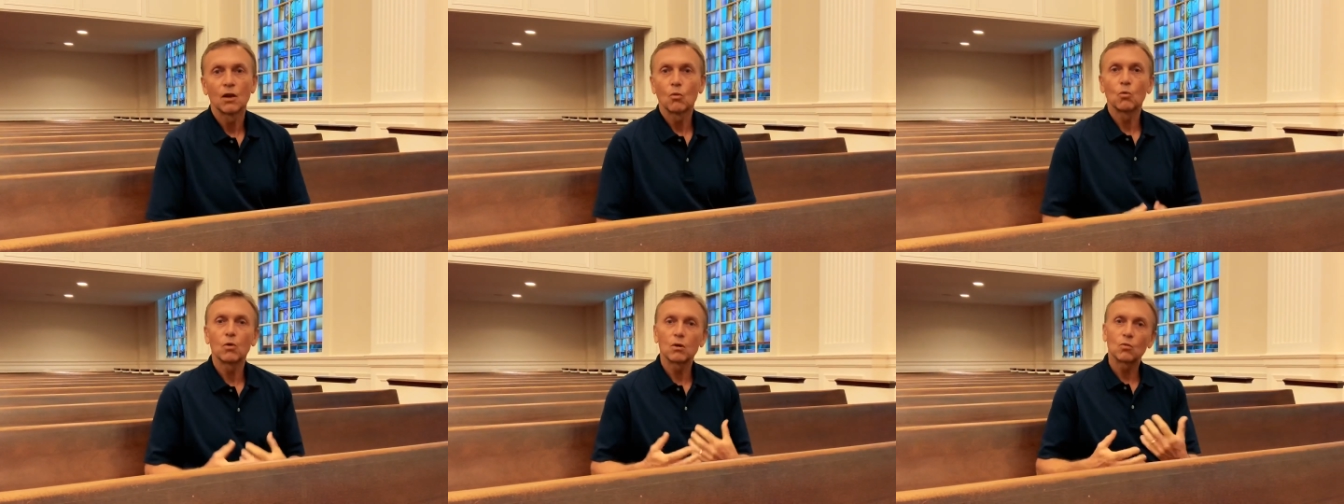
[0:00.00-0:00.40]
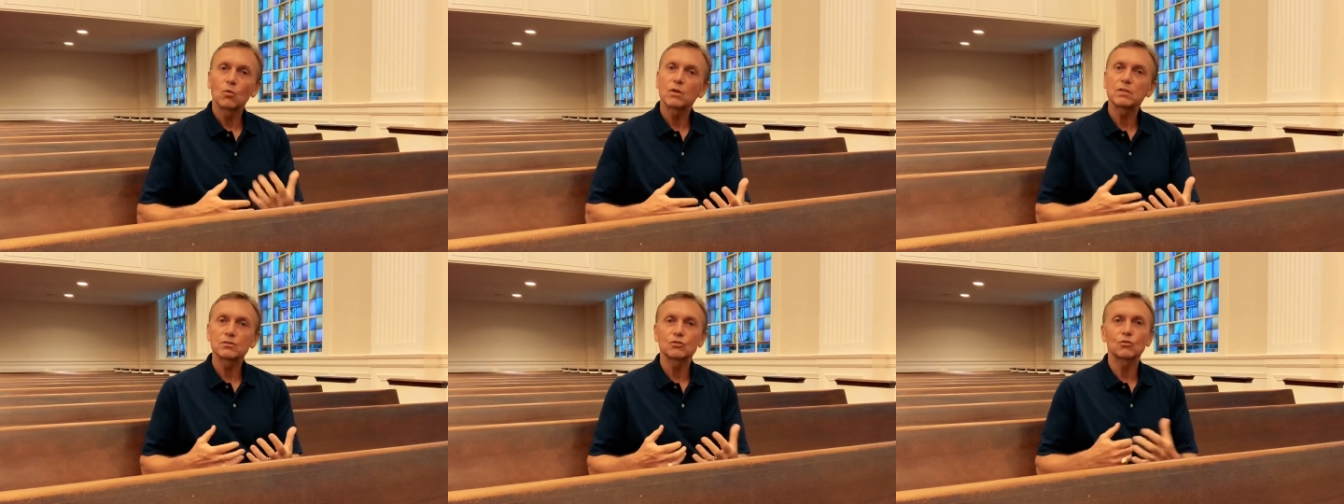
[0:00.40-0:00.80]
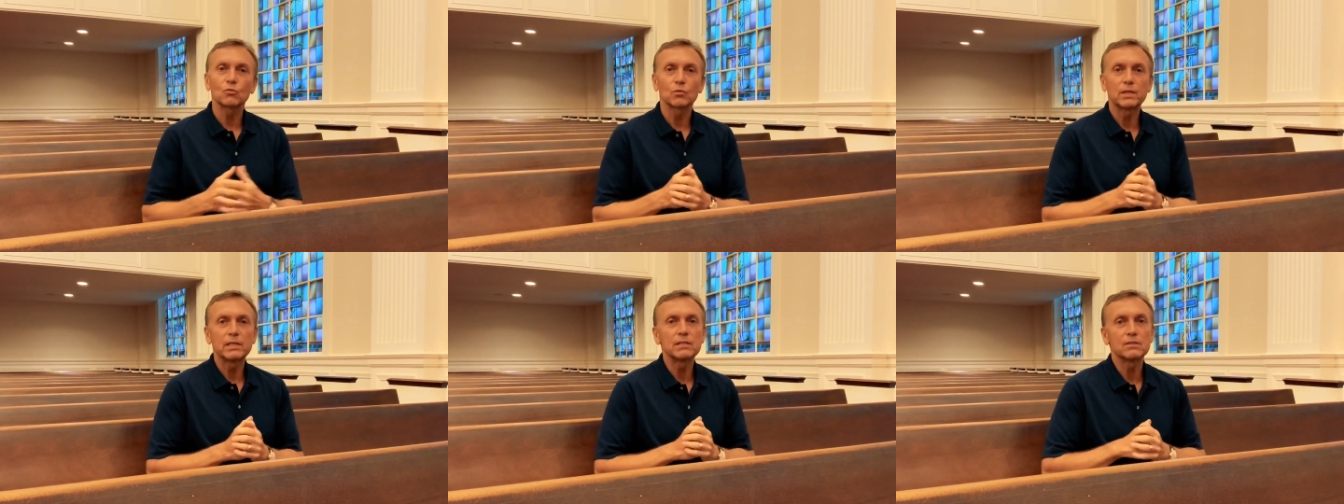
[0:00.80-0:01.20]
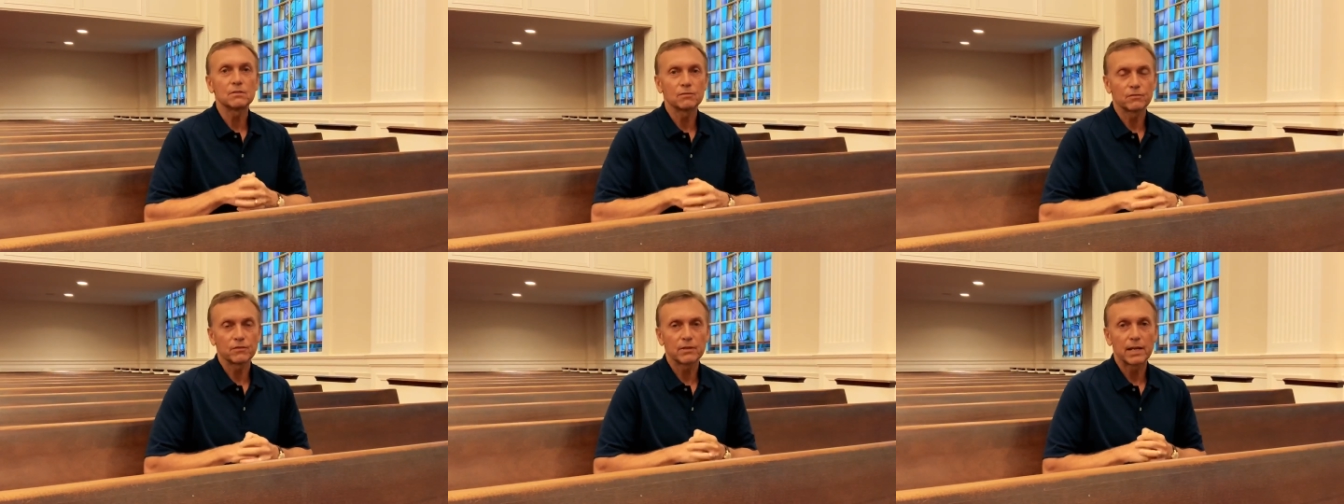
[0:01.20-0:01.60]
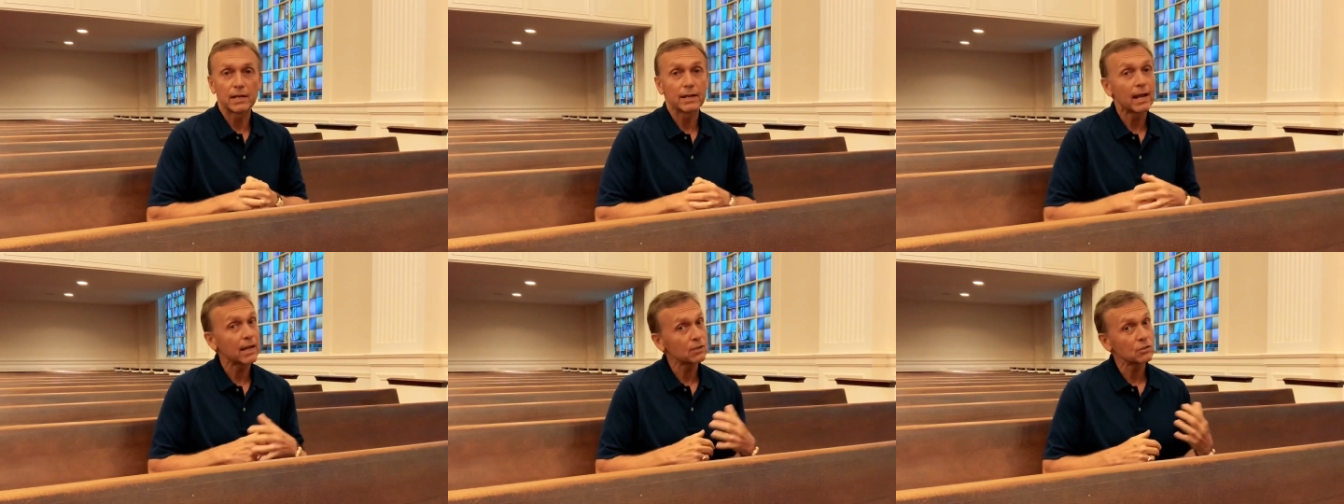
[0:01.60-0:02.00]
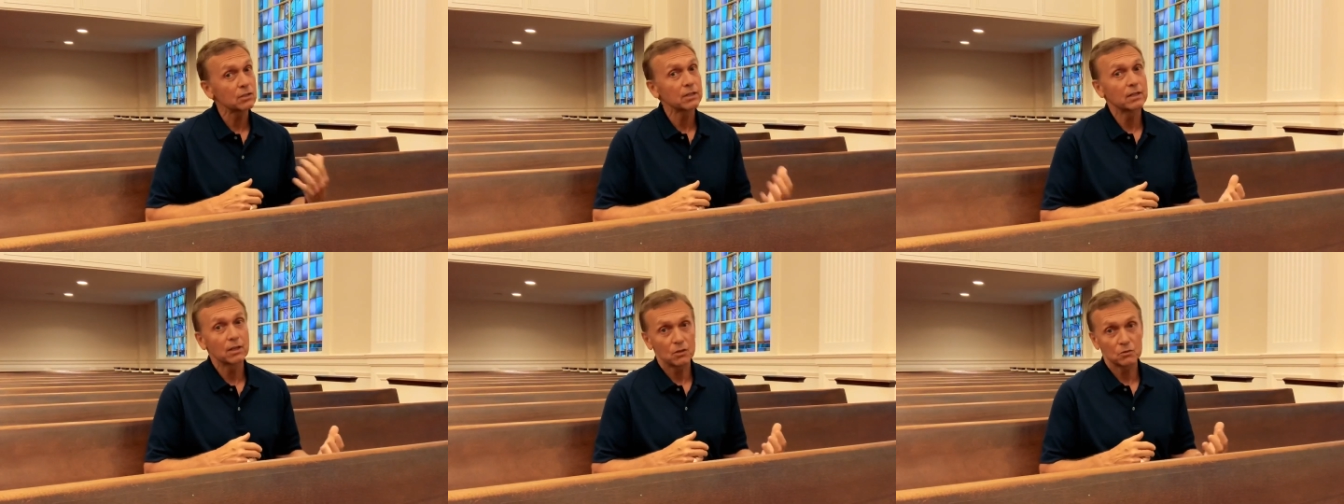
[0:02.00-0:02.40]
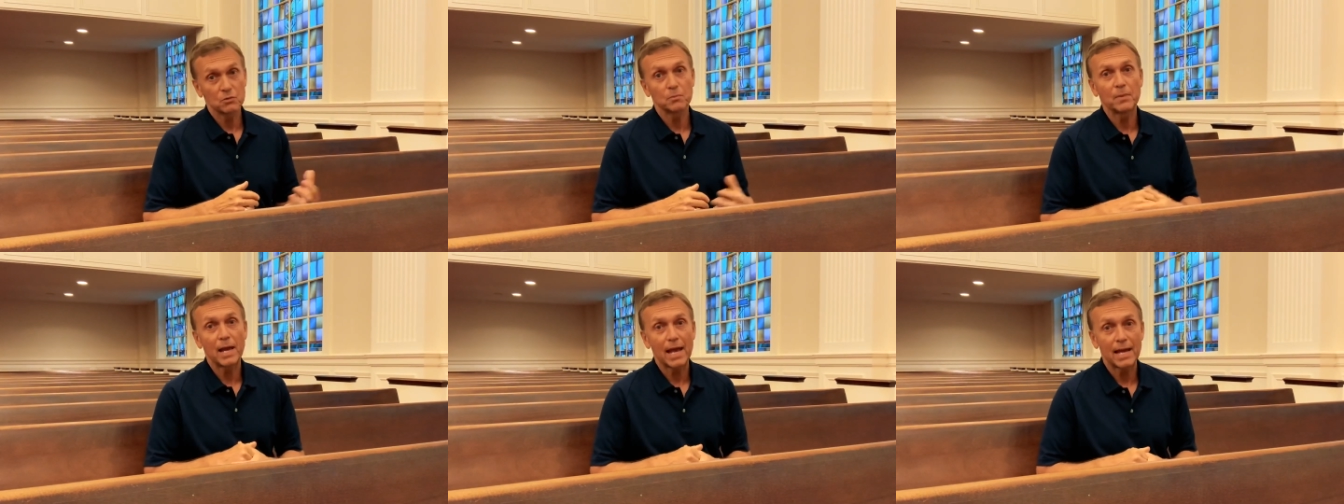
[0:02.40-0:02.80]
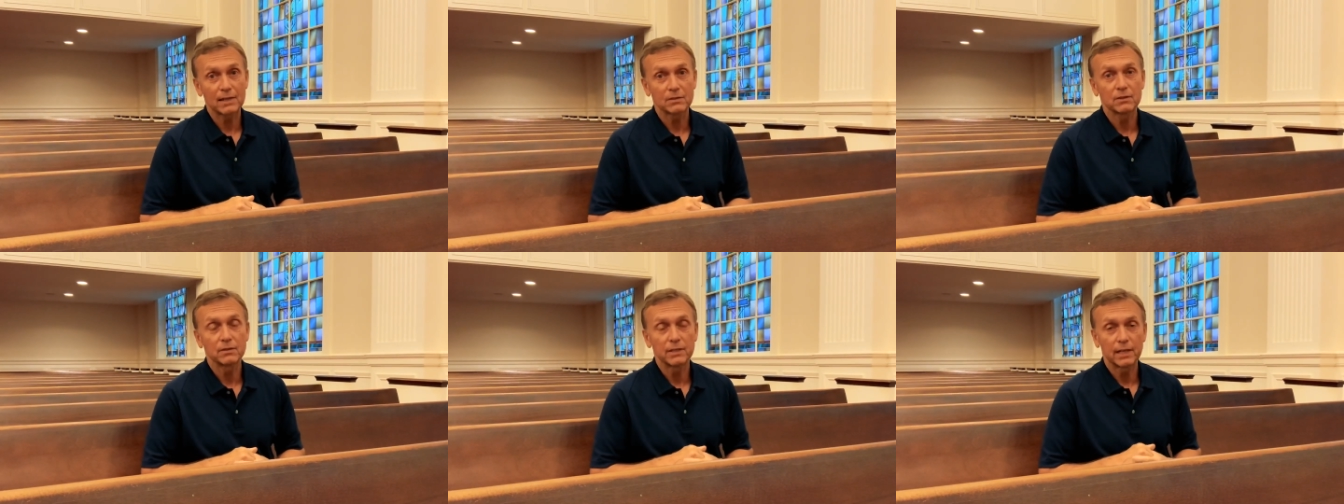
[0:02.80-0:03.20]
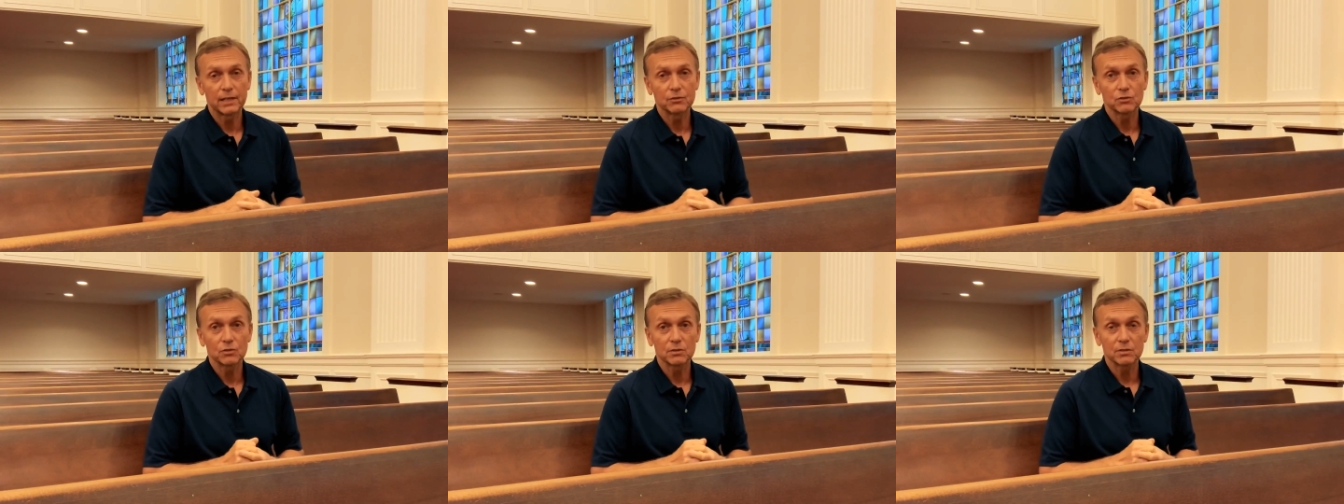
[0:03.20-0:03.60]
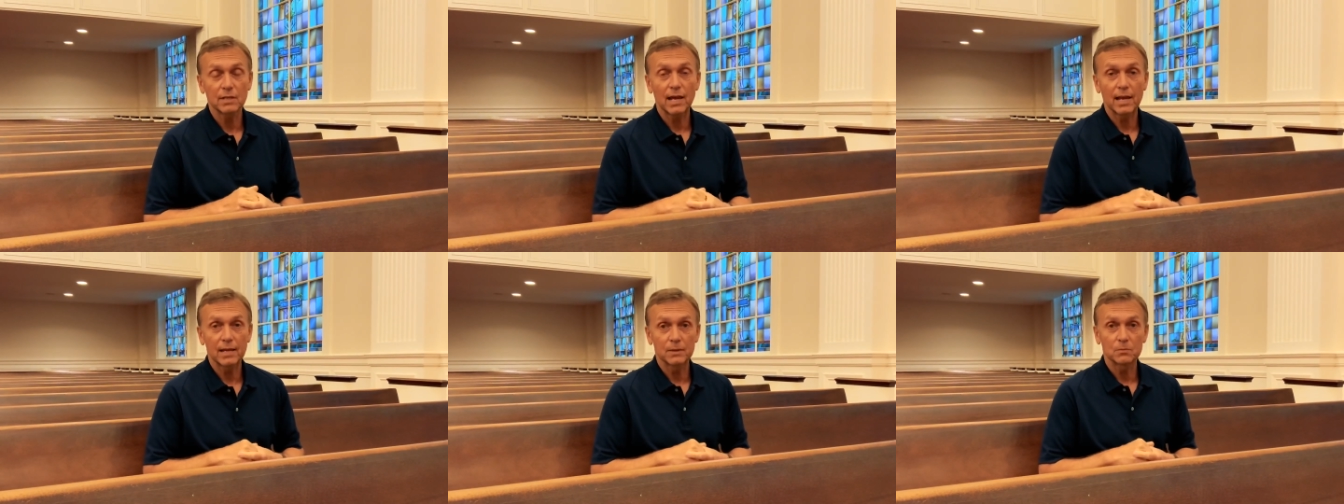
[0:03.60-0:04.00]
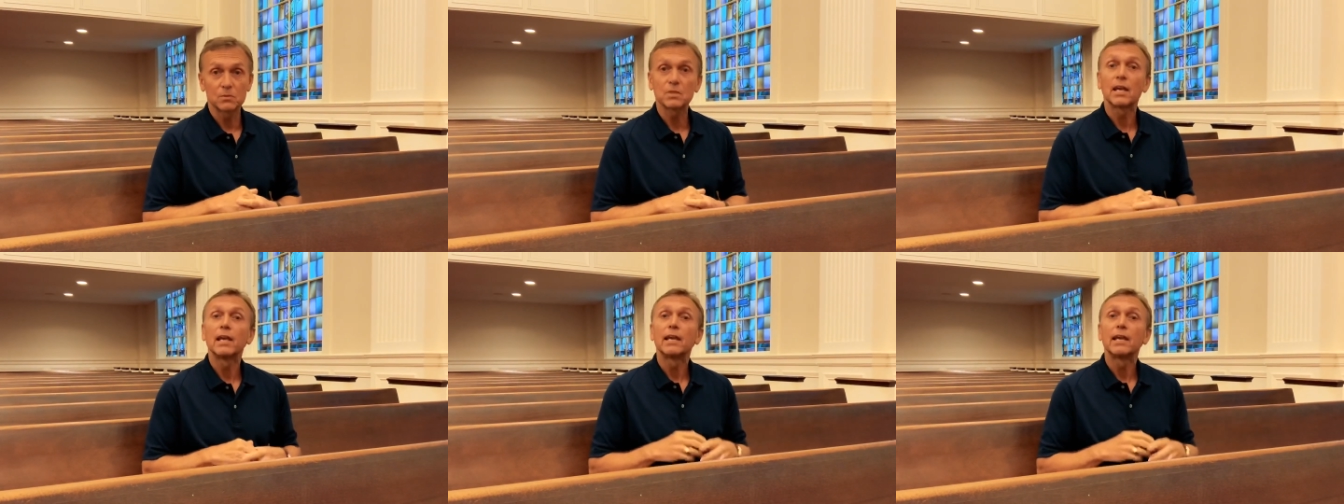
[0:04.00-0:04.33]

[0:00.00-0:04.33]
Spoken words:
What is the reason for that? It actually goes back to the ancient times